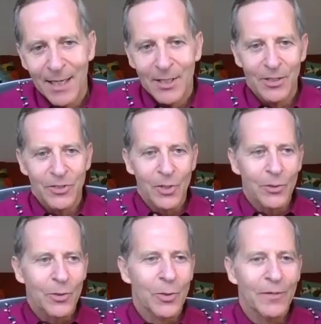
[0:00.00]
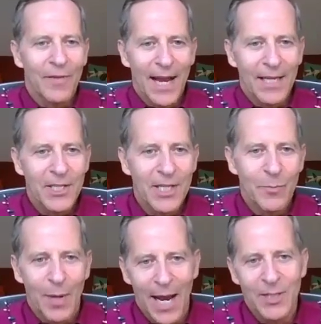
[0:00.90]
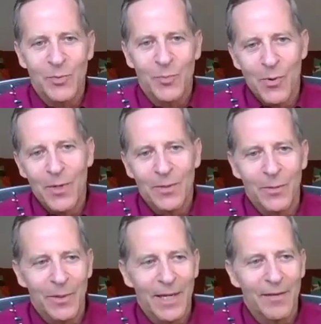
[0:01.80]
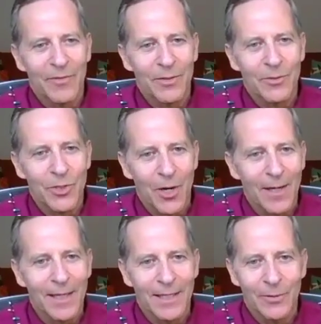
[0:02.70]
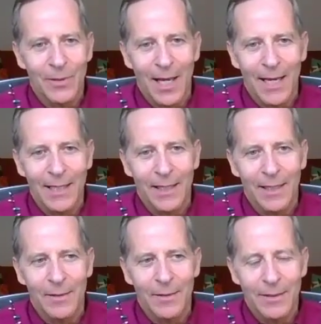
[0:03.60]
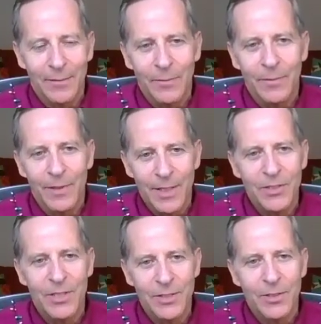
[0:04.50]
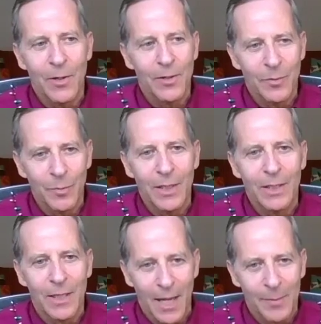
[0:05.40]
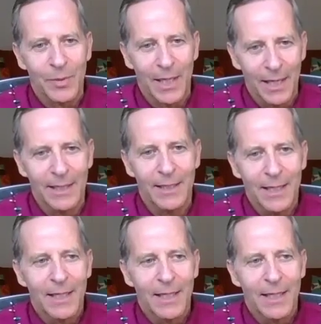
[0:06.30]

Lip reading: the so-called vaccine passport, or whatever jargon you like, this is going to be complicated.